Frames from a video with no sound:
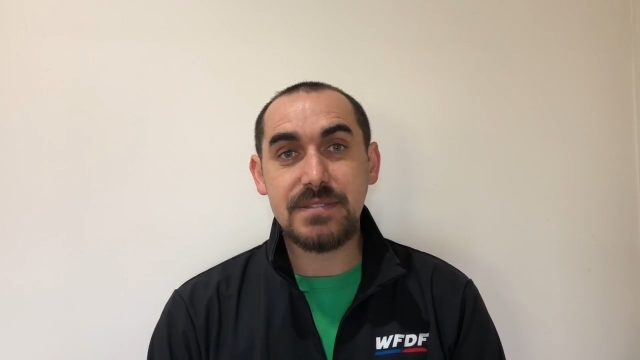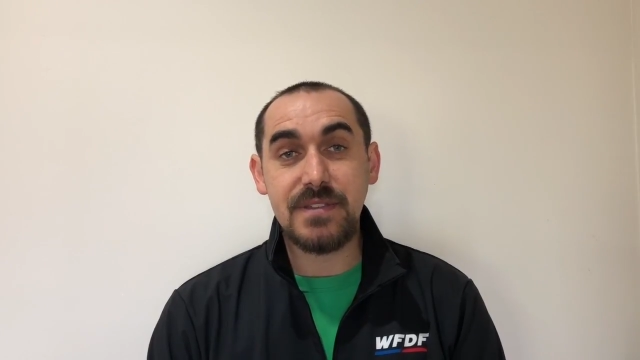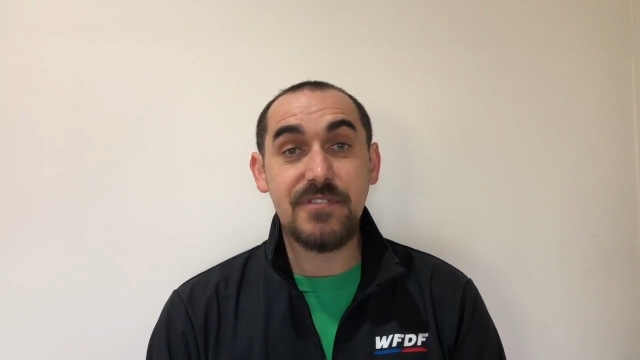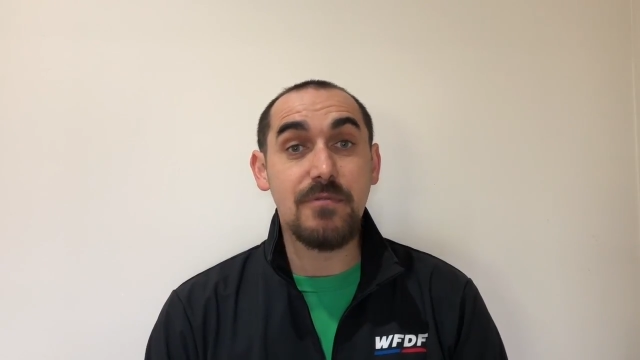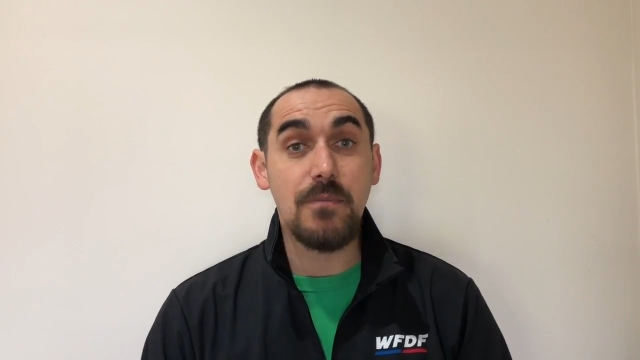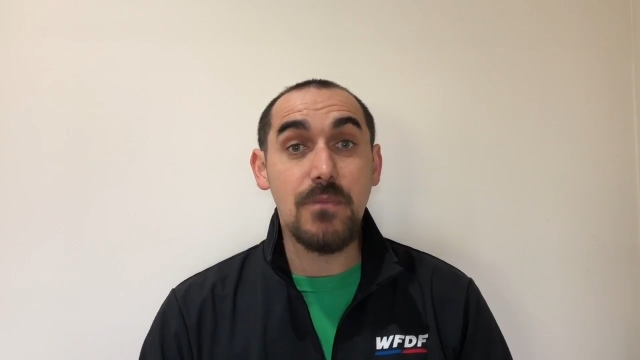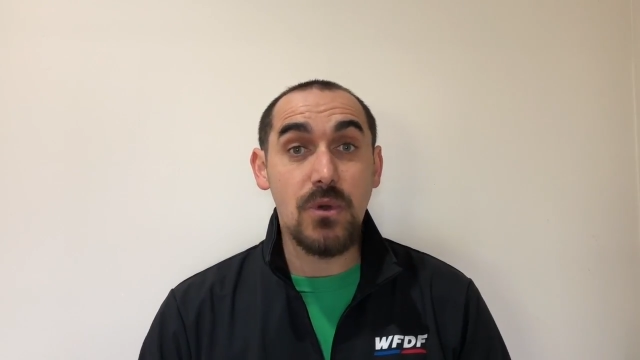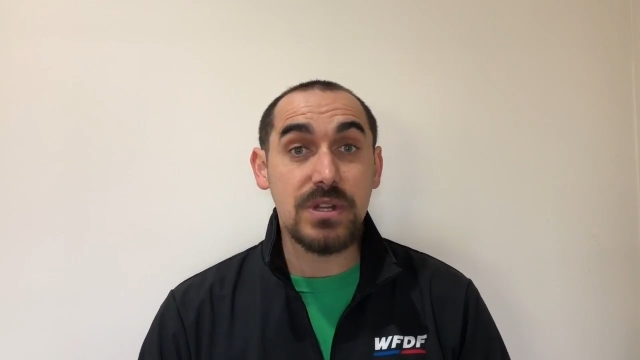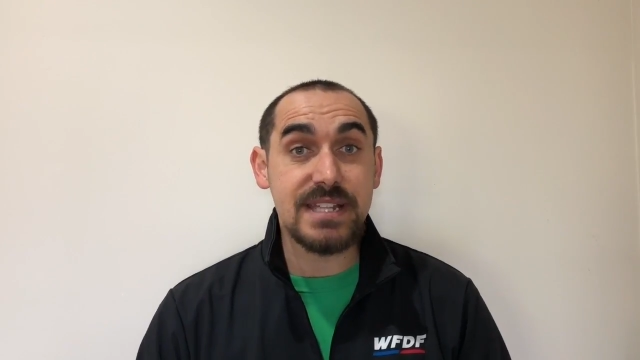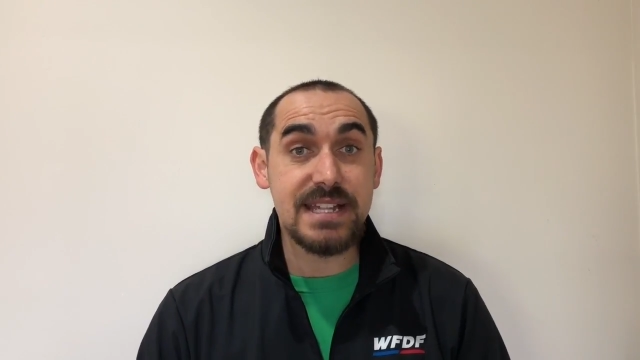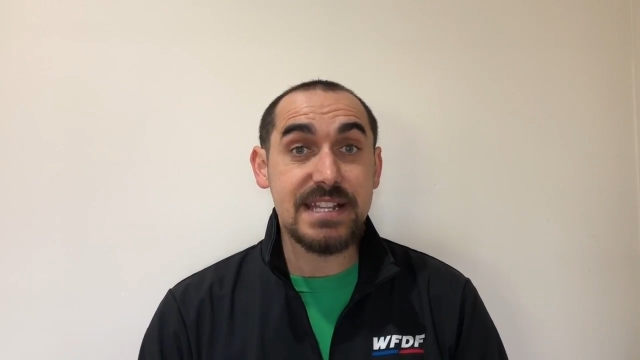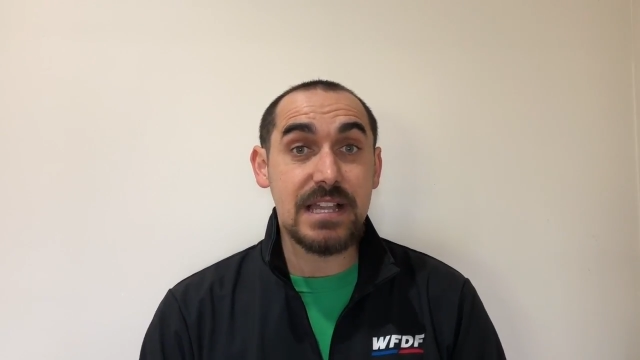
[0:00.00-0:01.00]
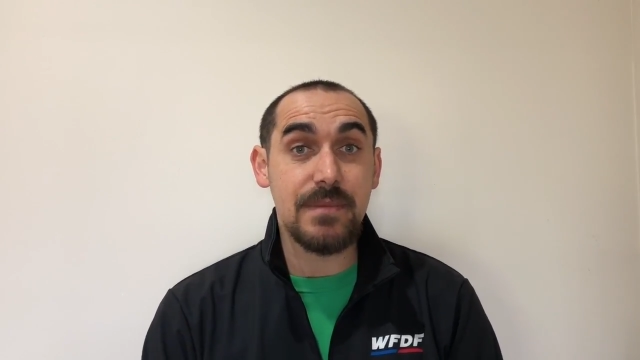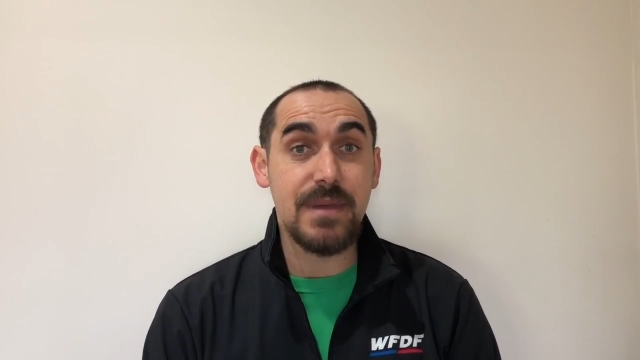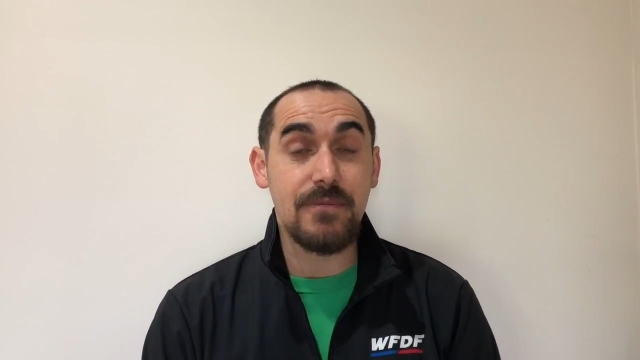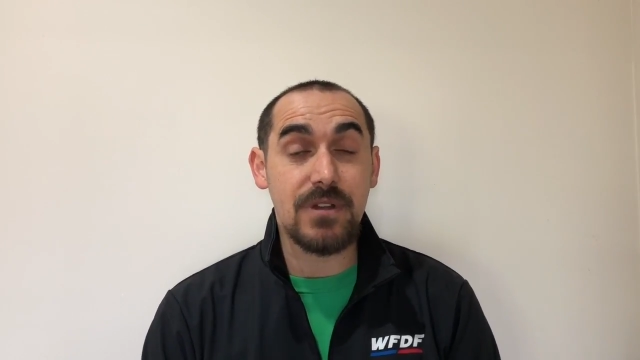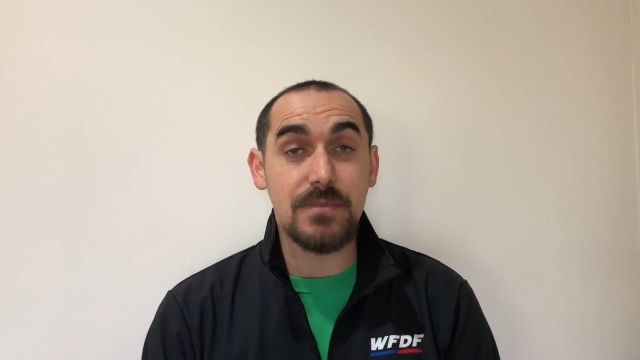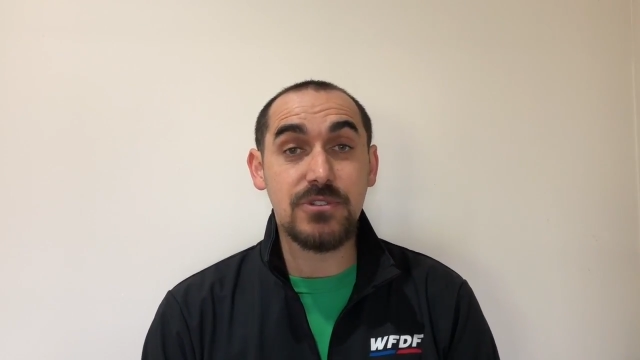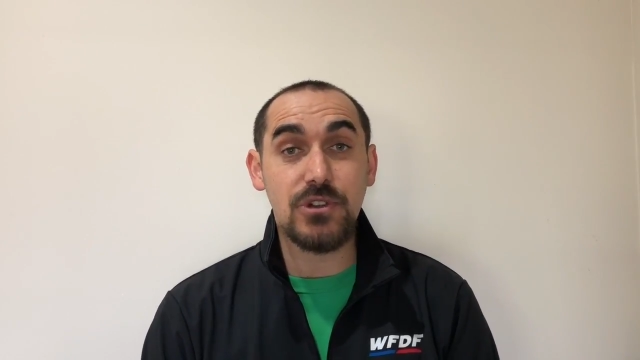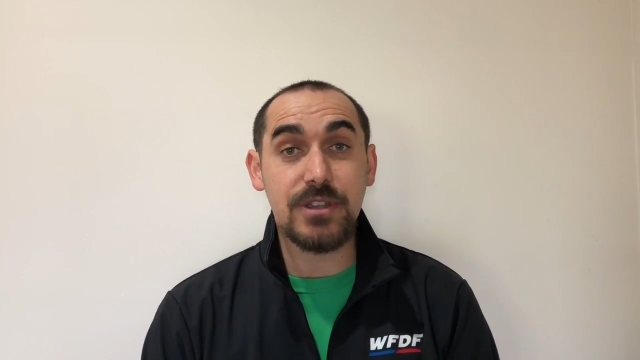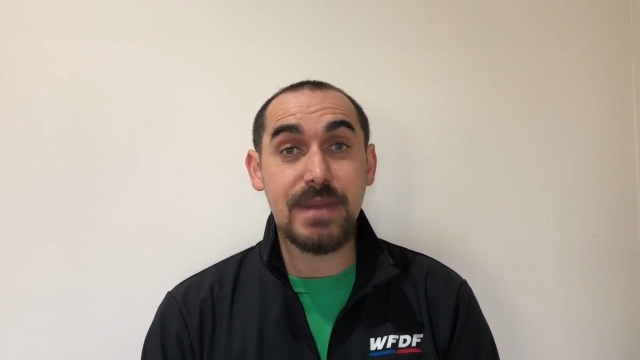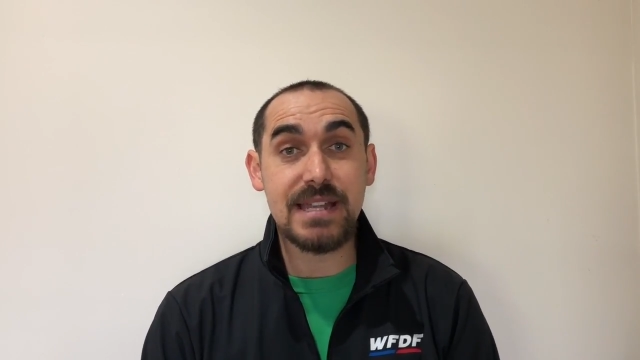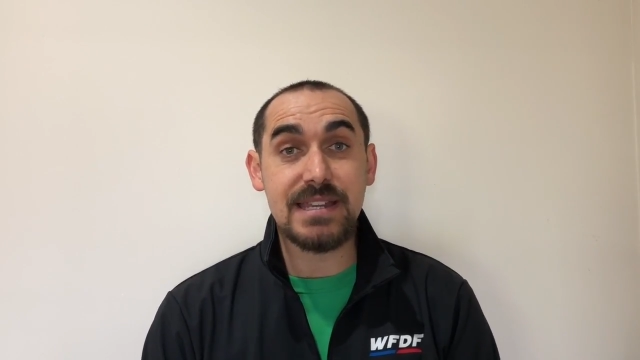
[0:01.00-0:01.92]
So if you want more detail about what I'm talking about